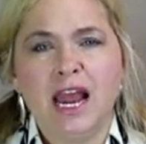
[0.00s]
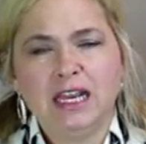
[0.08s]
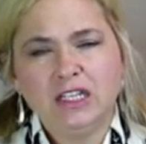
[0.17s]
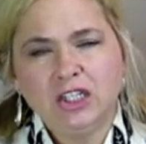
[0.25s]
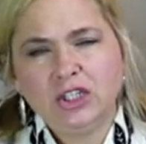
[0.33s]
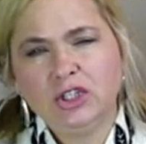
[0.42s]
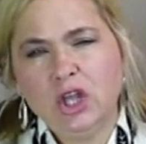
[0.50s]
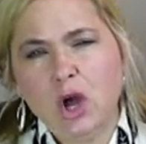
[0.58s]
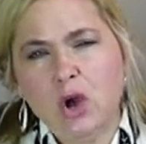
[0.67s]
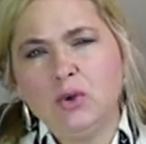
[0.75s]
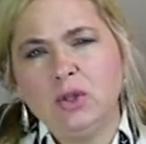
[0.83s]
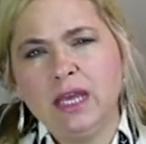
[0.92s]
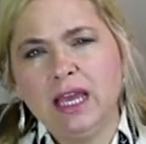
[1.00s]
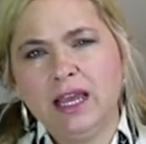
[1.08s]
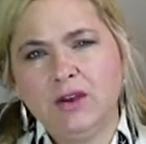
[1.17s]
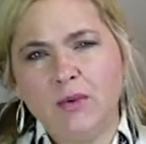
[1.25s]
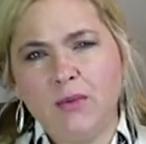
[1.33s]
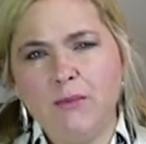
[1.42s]
And slowly,
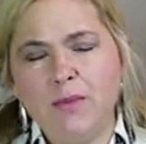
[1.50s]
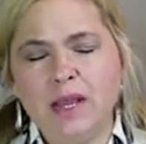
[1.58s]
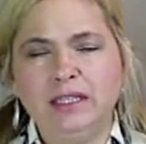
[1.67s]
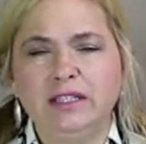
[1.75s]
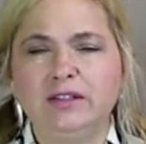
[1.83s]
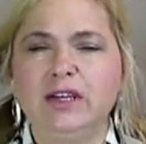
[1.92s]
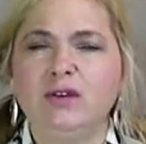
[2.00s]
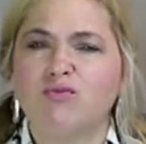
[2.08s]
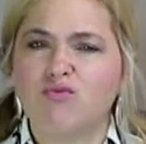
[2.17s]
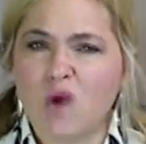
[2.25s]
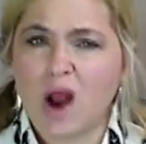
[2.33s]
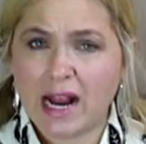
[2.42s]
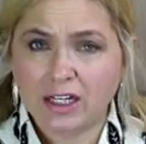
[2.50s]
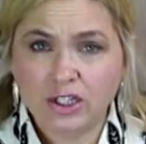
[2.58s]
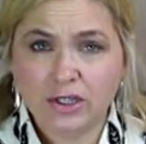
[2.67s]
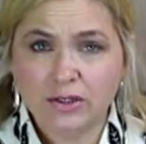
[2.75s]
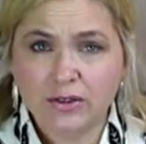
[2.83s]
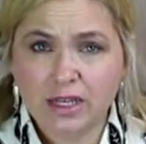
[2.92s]
incrementally,
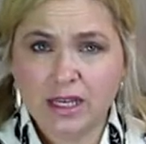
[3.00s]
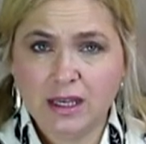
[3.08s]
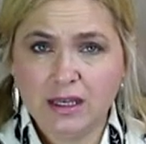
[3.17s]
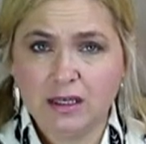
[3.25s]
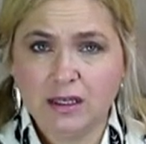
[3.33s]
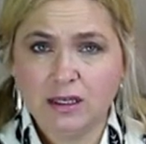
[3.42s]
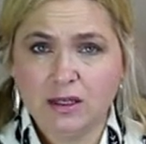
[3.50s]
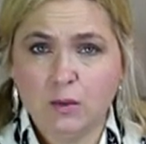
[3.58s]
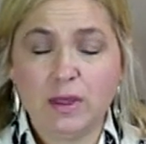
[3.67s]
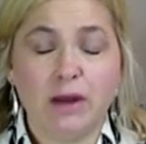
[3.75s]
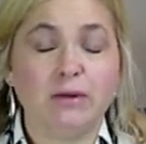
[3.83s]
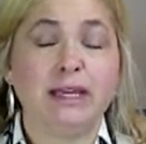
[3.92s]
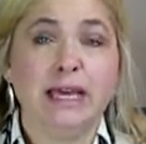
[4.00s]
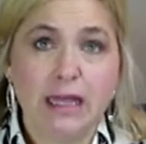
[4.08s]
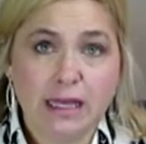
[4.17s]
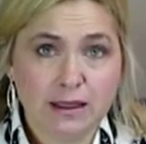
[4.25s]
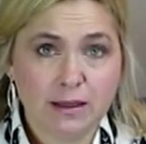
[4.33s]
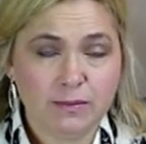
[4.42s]
rationally, without
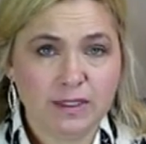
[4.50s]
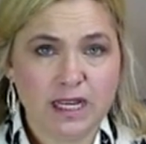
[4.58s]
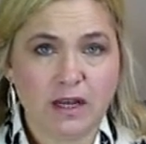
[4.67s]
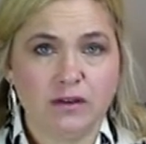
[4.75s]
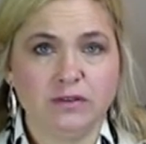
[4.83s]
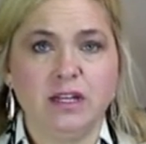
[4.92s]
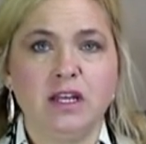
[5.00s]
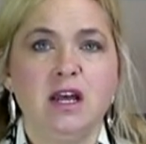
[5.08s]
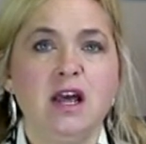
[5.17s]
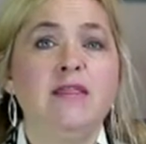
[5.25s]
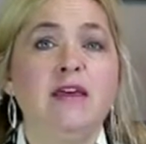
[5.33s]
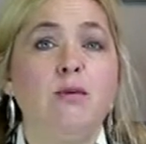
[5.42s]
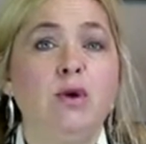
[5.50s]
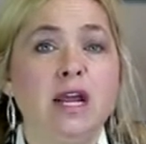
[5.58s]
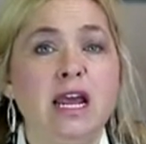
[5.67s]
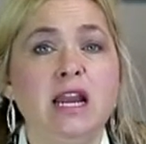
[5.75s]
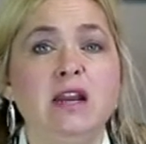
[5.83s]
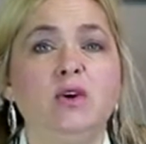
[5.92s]
killing themselves, they
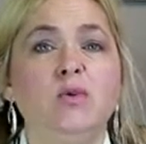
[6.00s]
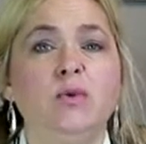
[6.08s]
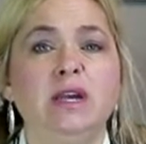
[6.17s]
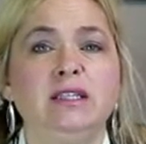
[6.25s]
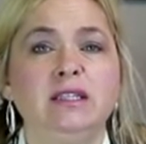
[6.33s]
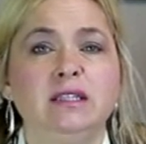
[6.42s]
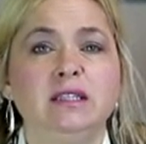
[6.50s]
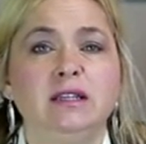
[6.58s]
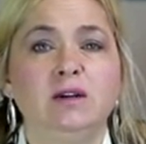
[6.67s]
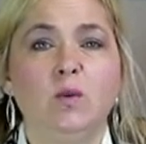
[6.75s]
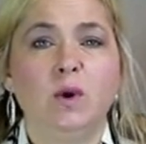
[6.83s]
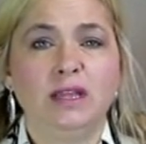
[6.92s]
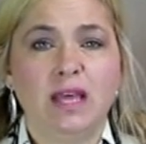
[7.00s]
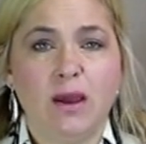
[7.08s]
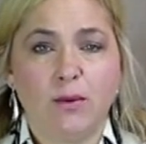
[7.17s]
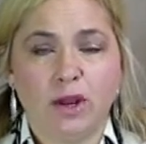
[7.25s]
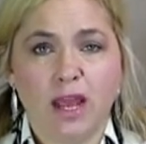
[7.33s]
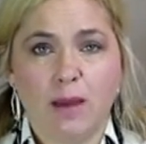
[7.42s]
would increase what they
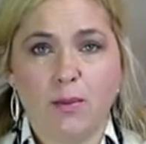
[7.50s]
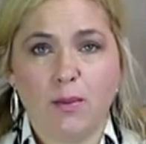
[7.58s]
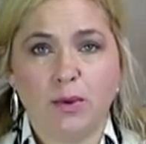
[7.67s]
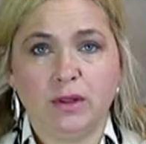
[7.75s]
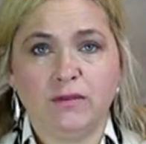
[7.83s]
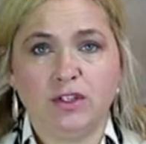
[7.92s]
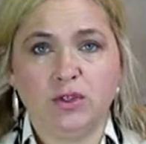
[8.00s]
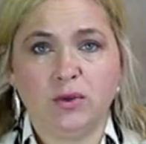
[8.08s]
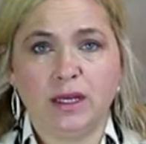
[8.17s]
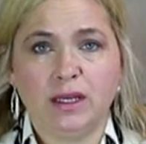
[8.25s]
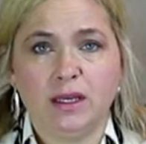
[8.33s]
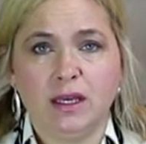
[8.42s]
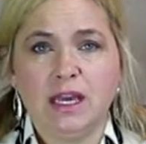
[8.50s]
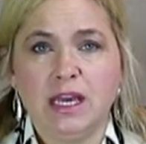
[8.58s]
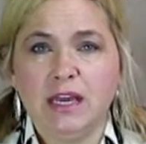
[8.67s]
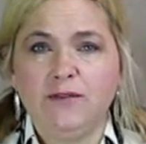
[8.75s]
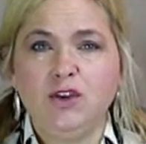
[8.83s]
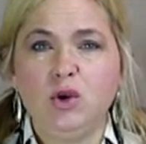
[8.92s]
were capable of doing.
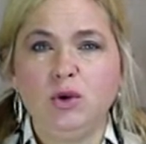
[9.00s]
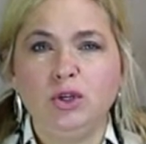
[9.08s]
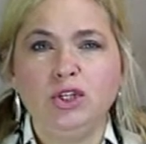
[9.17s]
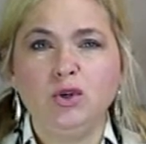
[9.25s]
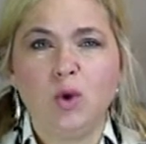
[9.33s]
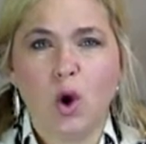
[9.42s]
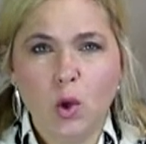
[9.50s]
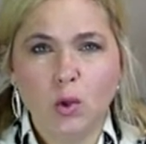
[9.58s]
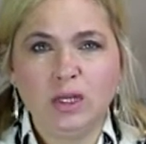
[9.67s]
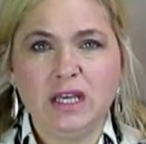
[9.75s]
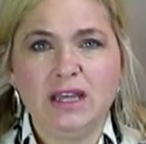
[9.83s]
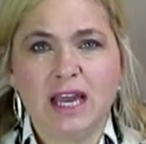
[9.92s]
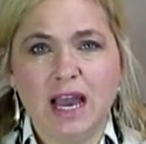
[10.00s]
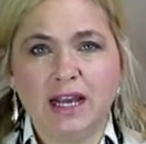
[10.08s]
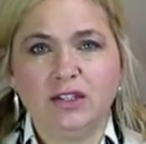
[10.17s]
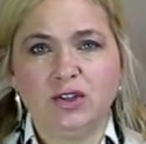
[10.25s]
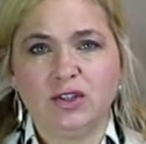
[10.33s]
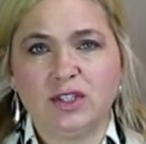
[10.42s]
If you do only the
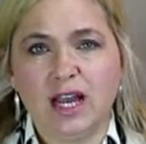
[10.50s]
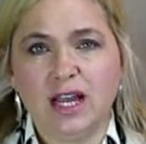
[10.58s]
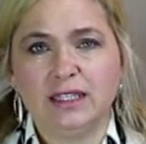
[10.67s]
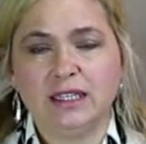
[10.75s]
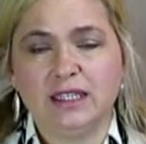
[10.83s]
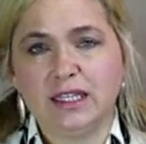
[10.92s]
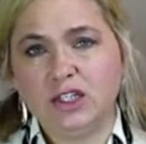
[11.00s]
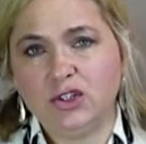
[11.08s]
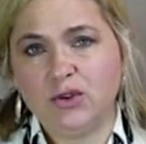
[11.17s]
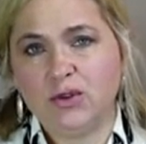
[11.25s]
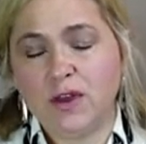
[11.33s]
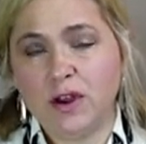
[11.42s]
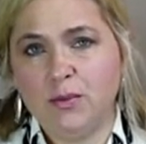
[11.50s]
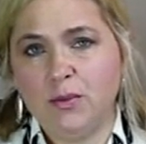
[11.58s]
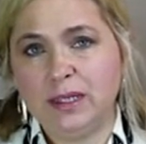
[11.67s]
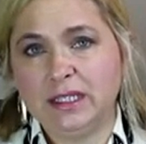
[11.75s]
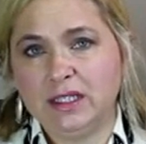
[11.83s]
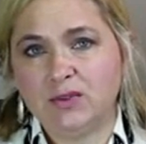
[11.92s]
exercises that your
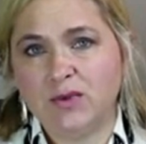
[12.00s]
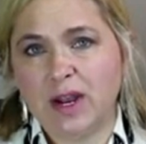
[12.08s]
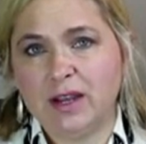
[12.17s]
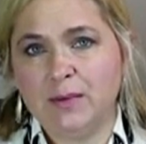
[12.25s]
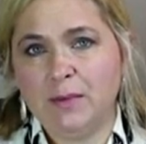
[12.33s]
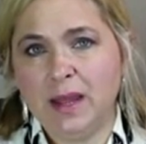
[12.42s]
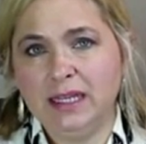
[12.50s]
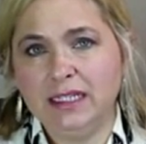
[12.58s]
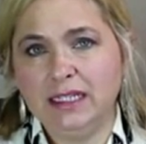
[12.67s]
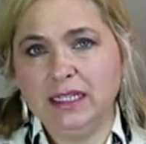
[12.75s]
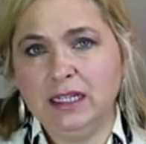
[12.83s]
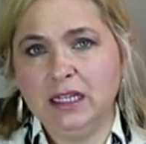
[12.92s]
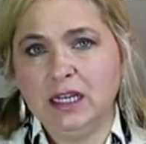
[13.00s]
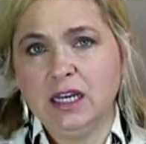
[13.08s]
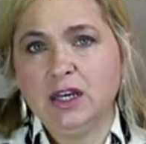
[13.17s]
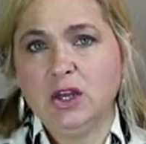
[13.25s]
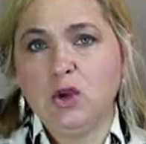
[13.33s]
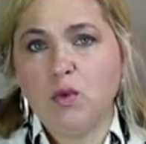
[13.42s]
therapist has recommended,
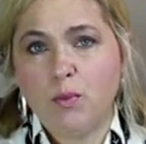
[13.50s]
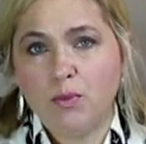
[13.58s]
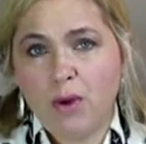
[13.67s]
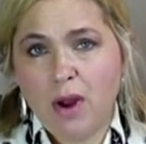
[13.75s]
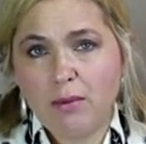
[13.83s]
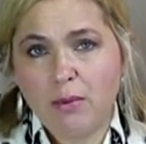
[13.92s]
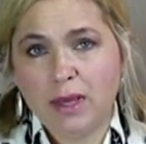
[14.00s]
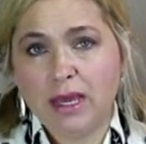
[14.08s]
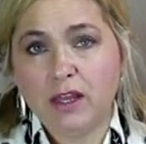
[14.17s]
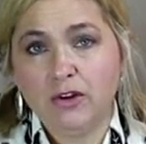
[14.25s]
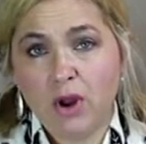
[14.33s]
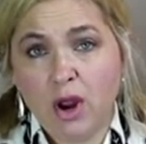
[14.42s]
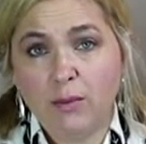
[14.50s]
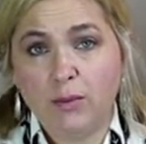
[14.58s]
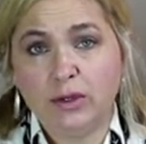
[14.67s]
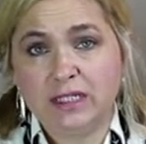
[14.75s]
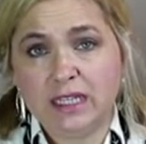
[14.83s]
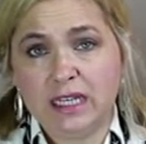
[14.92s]
you will probably not
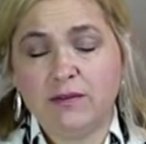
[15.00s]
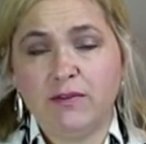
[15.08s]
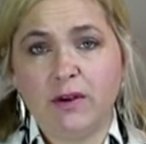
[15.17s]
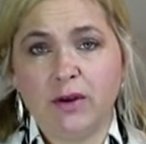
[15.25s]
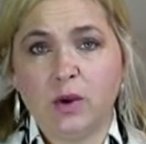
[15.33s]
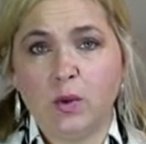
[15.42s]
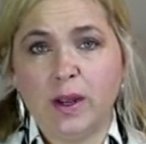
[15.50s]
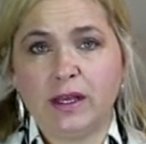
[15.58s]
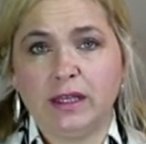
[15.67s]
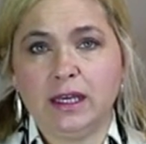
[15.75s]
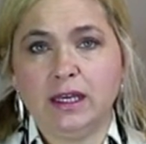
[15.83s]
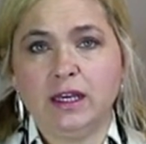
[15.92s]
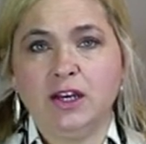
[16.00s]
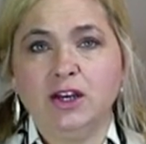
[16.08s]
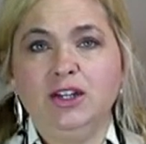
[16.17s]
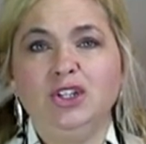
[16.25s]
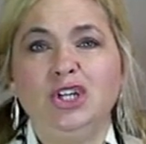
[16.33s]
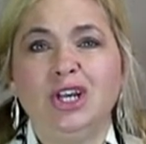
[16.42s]
proceed very quickly.
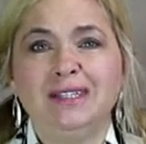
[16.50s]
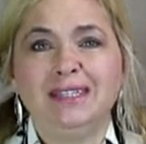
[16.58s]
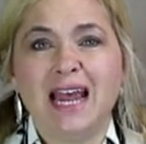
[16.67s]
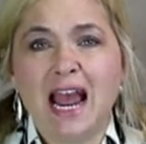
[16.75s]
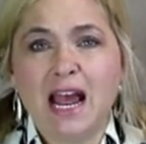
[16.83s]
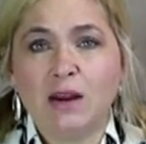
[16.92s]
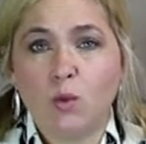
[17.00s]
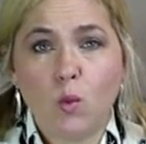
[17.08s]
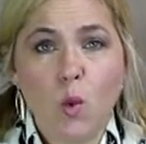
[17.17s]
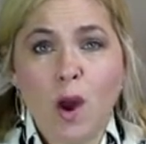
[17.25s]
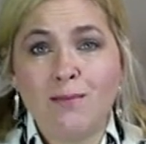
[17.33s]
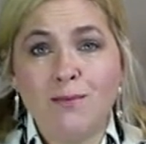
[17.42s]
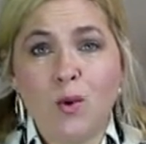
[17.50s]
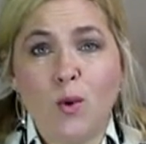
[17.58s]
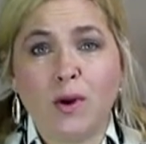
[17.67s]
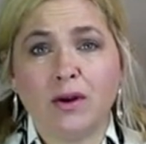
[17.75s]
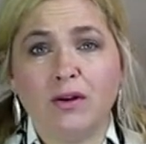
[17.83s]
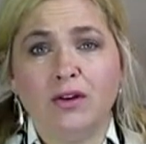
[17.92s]
Just add one
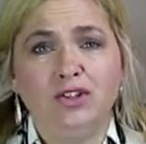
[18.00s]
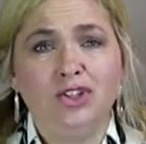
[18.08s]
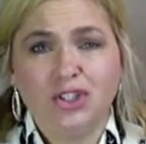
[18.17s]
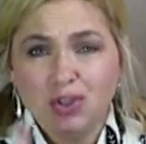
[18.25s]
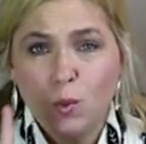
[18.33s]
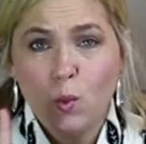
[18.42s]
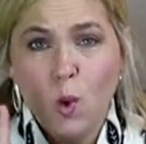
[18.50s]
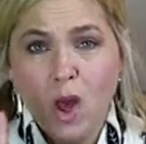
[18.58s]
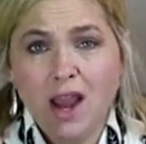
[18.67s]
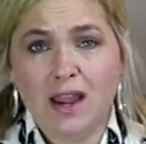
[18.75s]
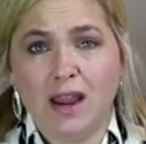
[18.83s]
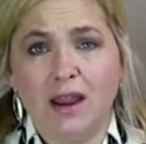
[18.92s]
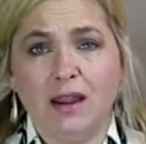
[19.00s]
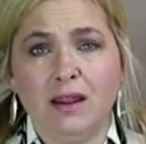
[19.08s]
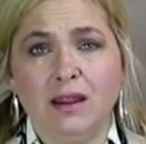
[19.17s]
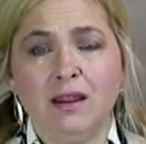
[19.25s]
more, just one.